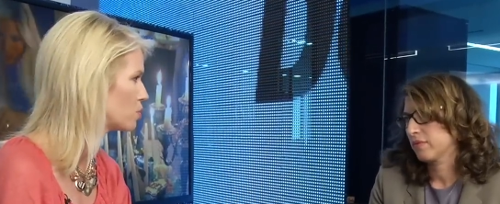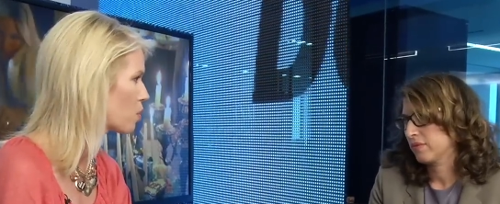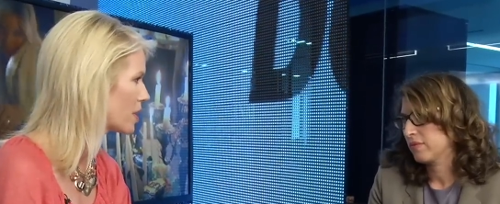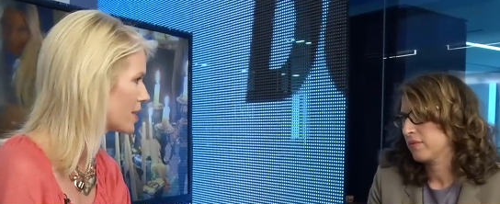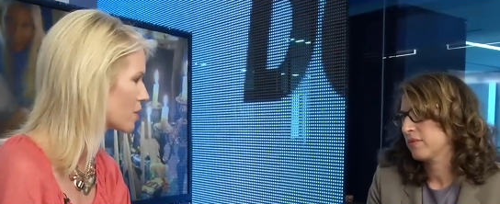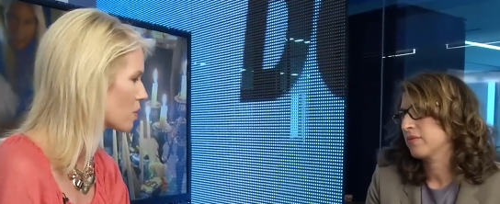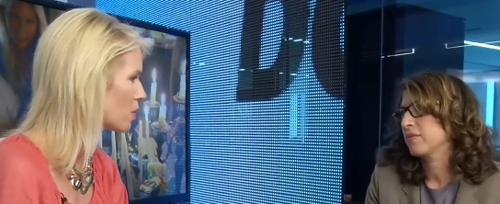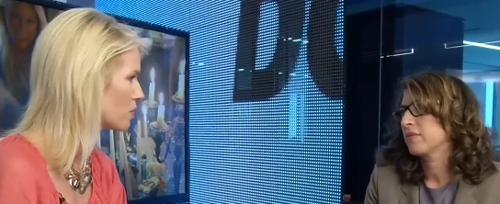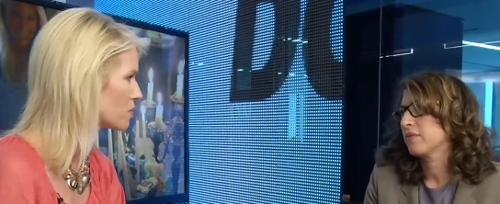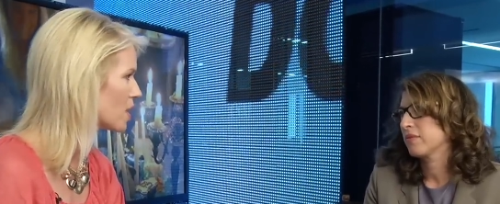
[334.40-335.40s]

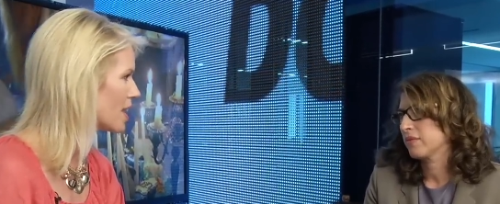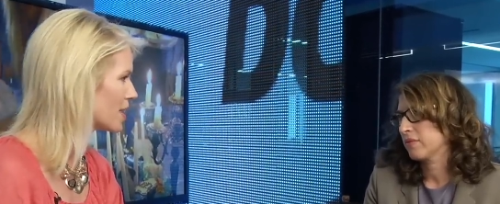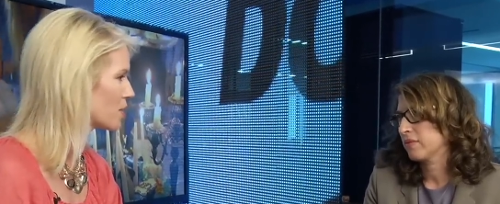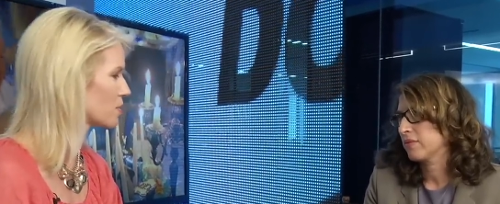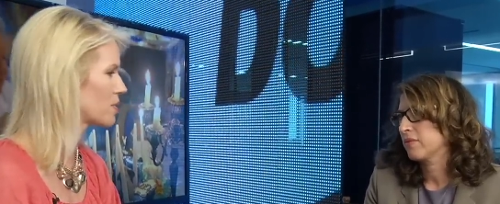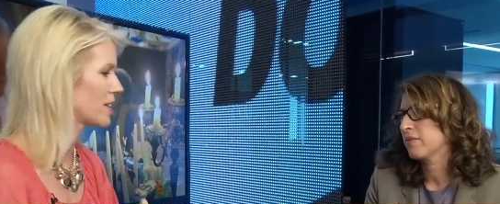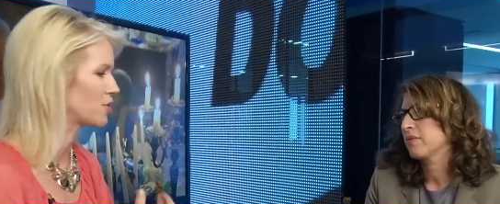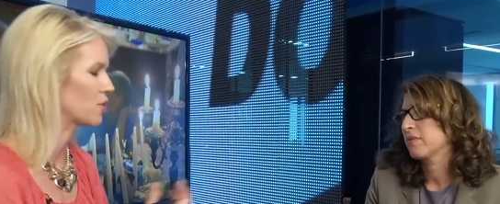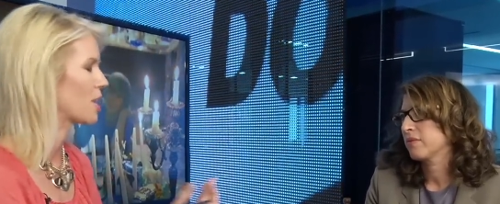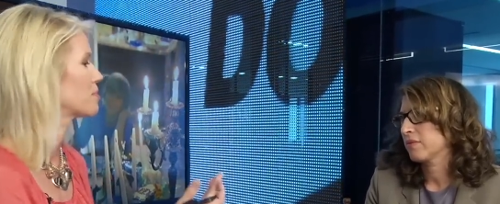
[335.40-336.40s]
Speaker 1: 20-year-olds. You know, say
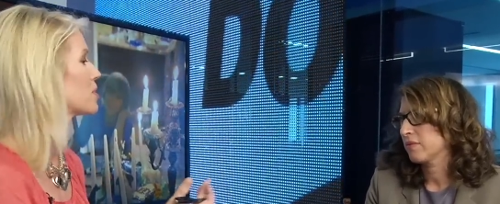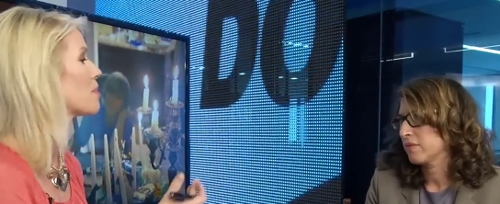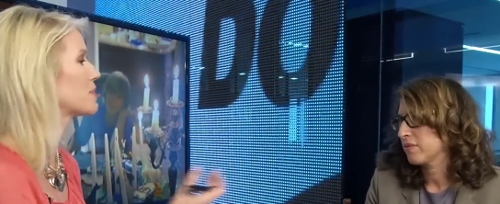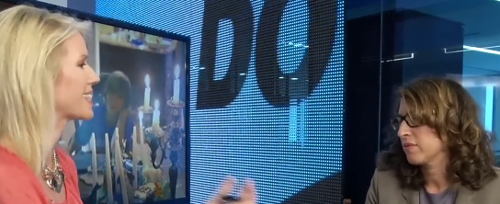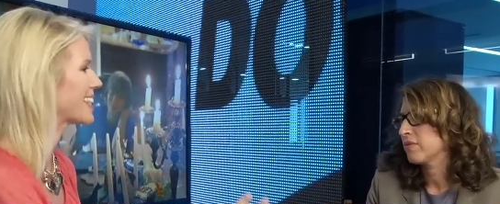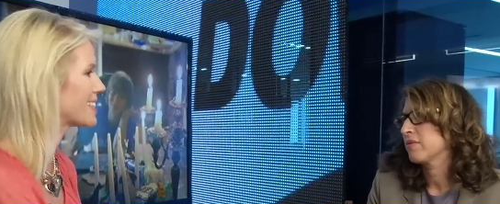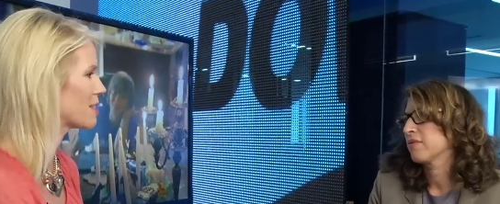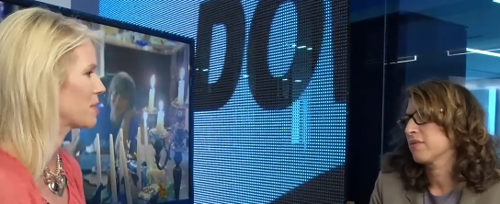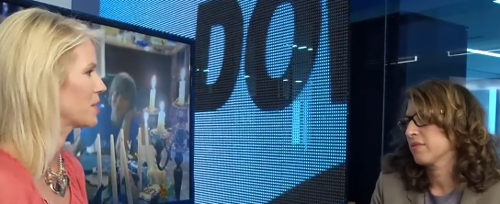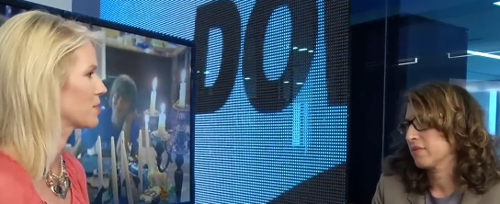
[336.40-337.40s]
she'll come to, up to kiss him,
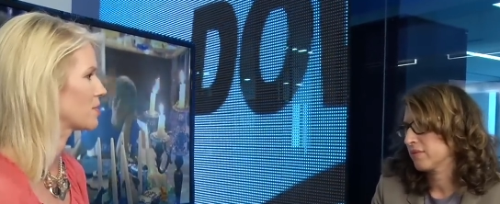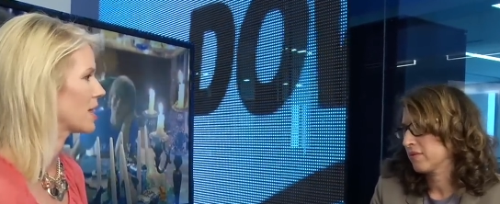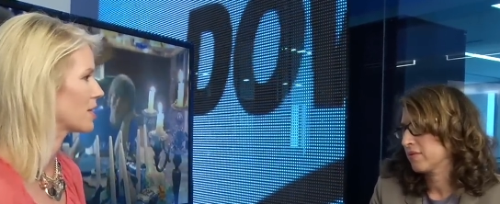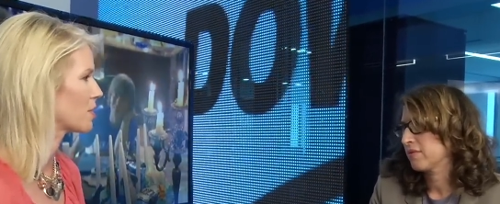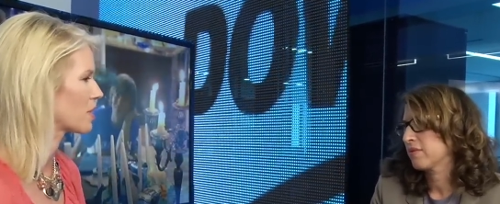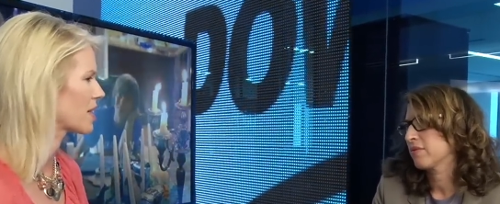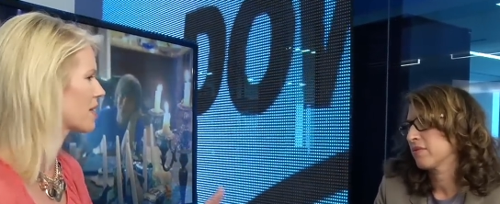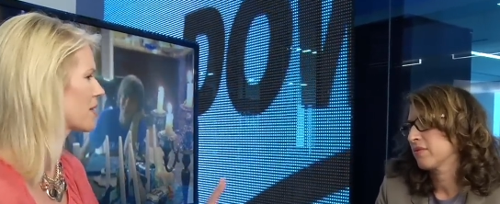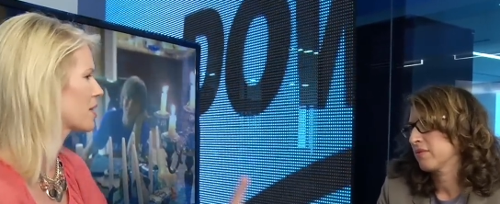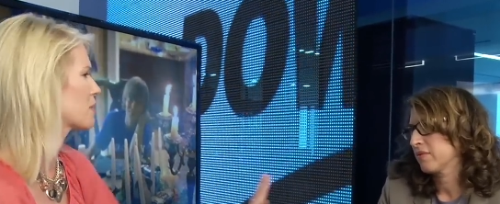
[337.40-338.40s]
and he'll say, you know,
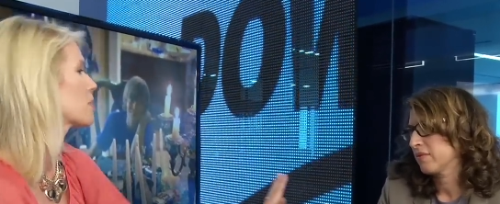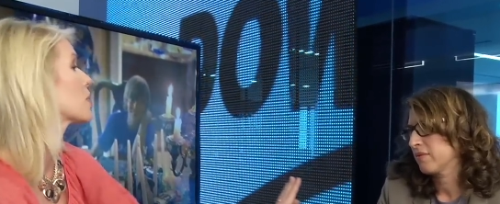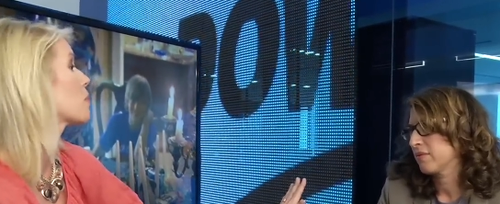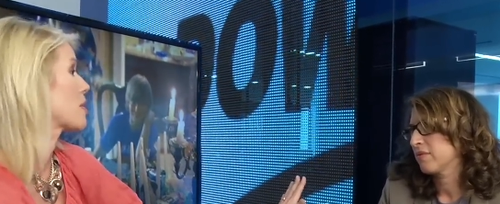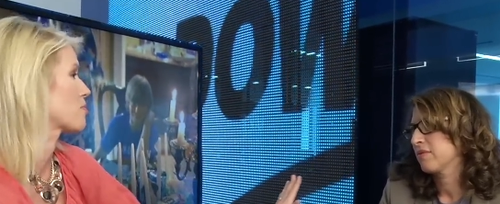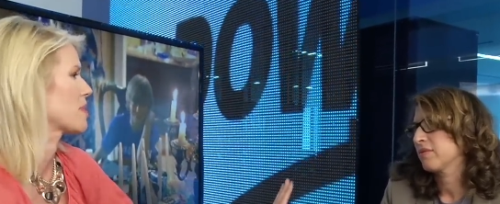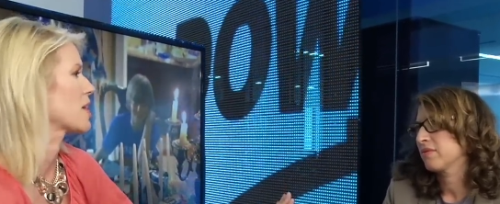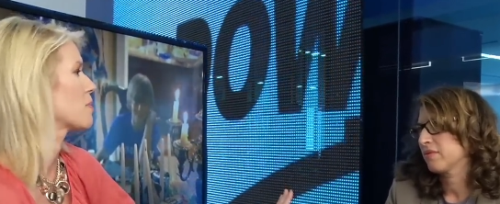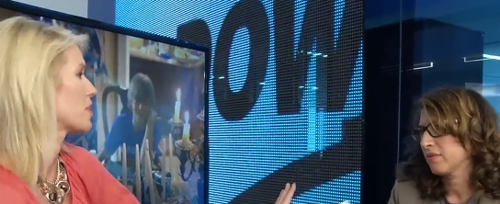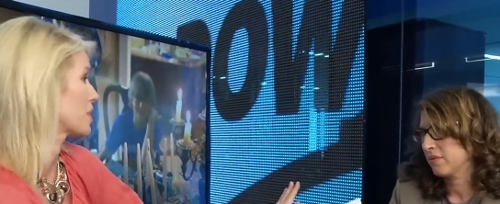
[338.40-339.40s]
get, get away from me. I
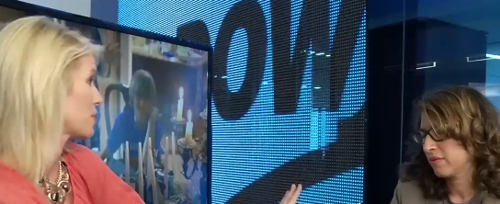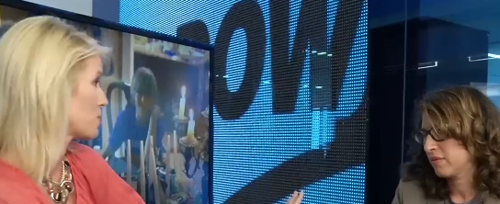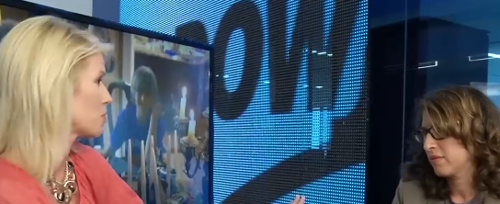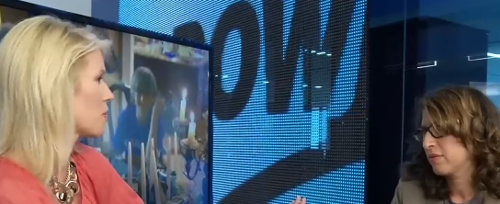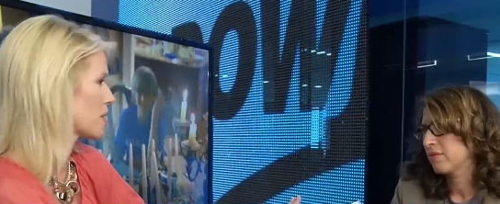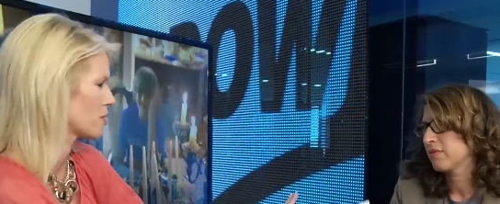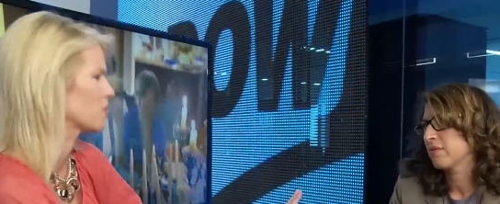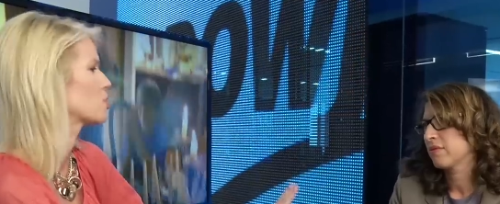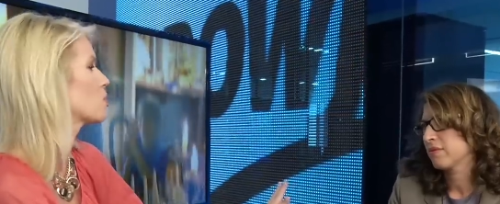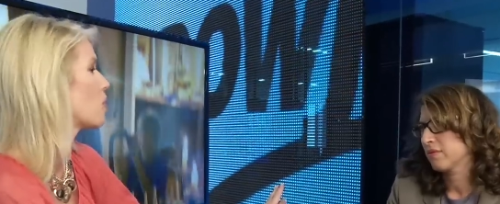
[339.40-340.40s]
don't want to kiss you the way you, you're
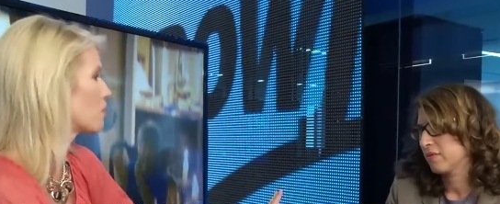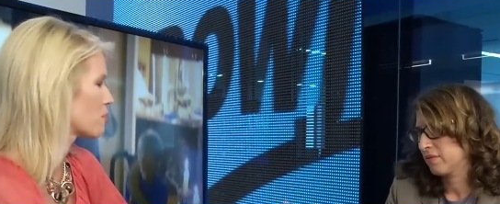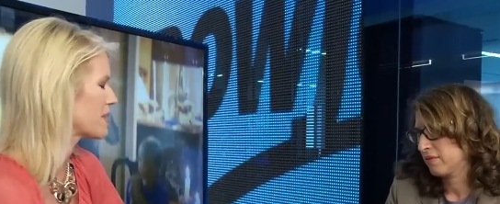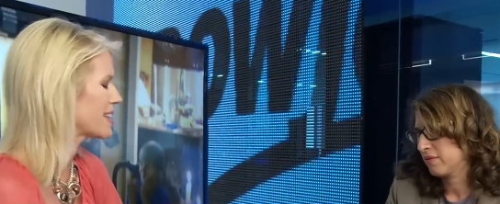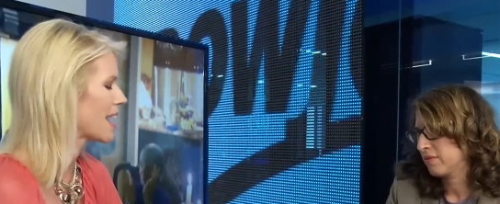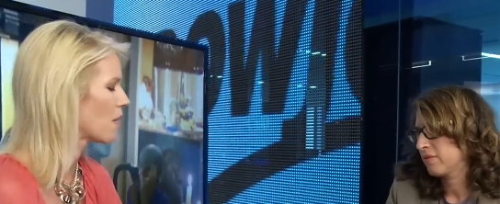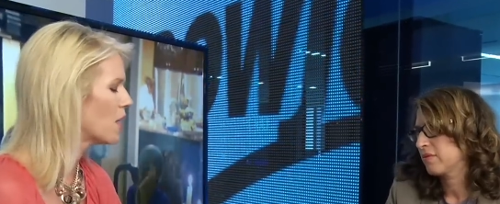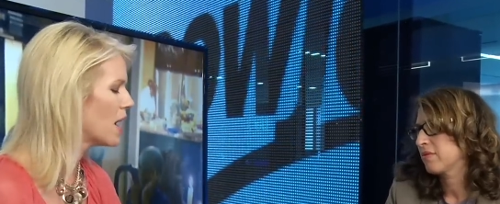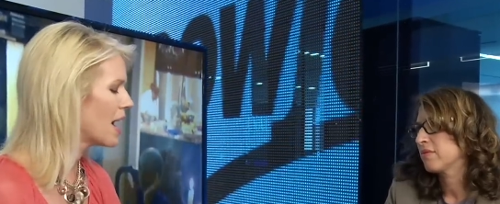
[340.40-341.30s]
too old for me now.